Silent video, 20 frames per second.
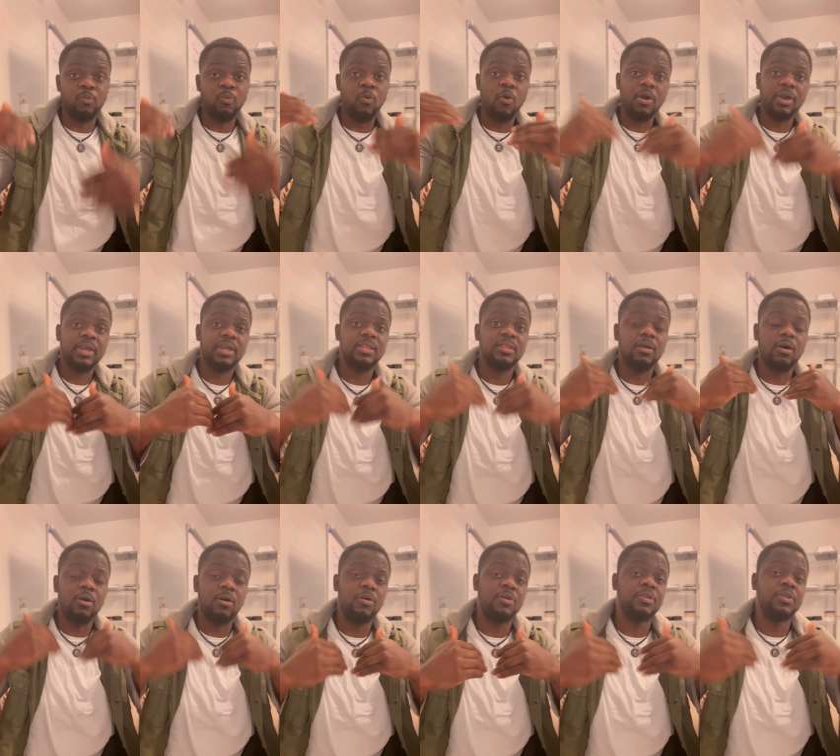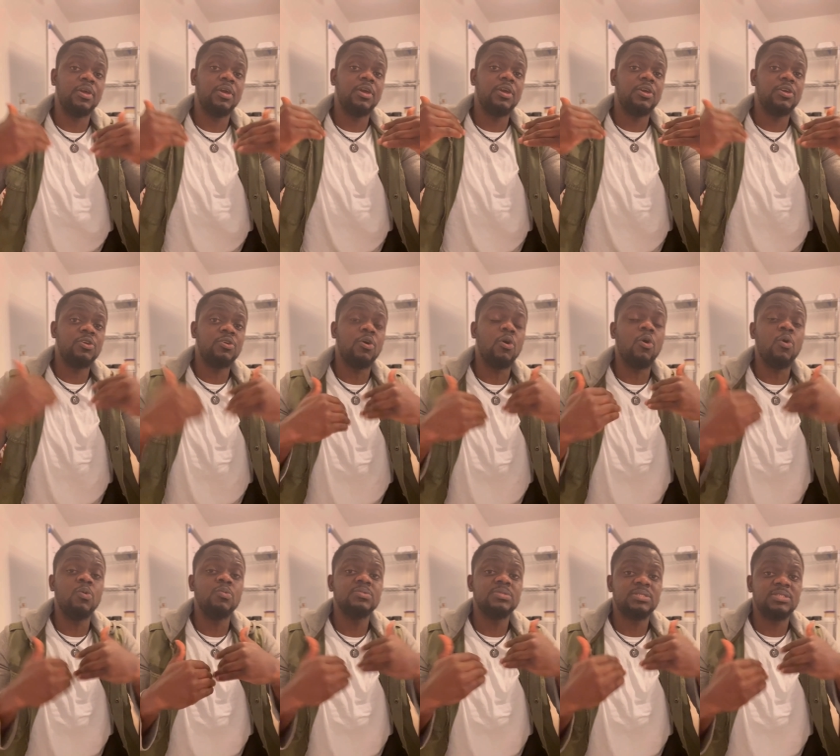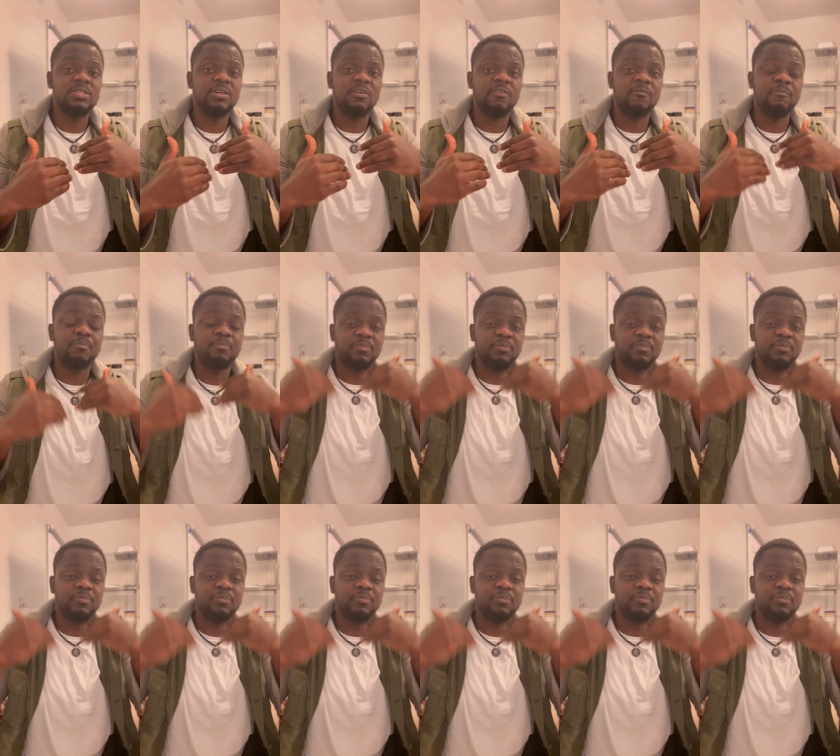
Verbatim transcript: walking on your own self.